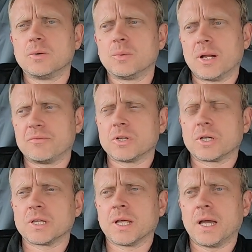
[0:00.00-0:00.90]
a
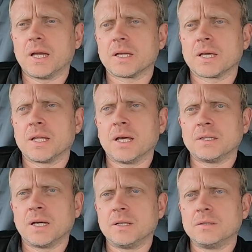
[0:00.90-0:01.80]
look at that, get that
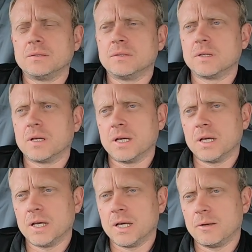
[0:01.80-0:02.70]
done.
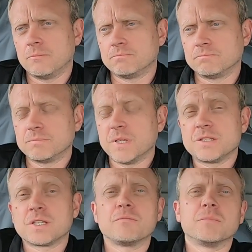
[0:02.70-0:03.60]

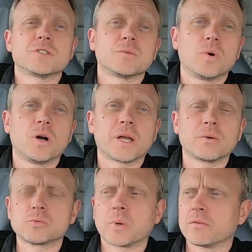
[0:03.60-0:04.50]
He's given me some work
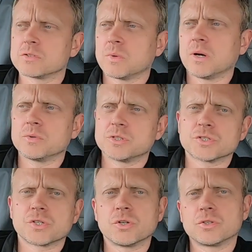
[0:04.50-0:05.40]
elsewhere as well, which
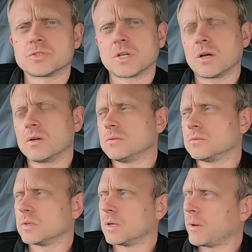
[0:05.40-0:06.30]
is good, so
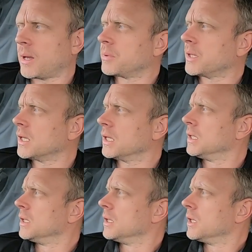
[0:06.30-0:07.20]
I'm happy.
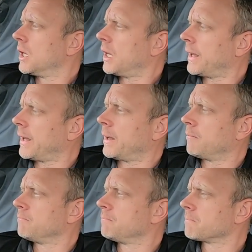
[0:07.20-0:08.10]

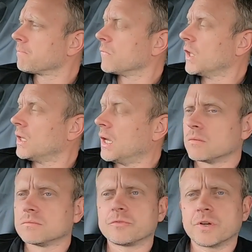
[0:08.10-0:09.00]
Yeah,
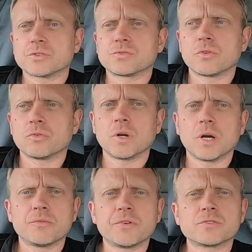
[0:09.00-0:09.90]
thanks
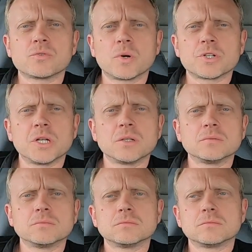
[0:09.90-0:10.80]
for watching.
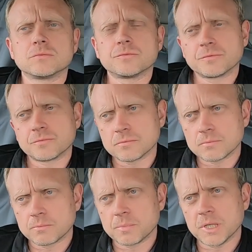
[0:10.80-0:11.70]

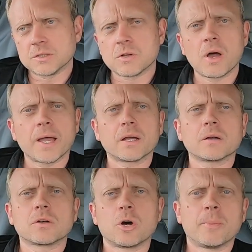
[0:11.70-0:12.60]
Please like,
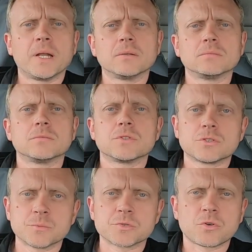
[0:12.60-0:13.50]
comment,
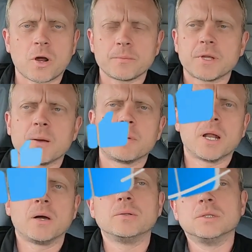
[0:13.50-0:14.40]
subscribe down
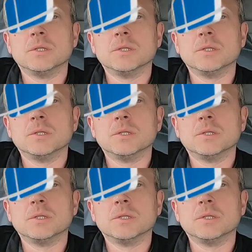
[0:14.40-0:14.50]
below,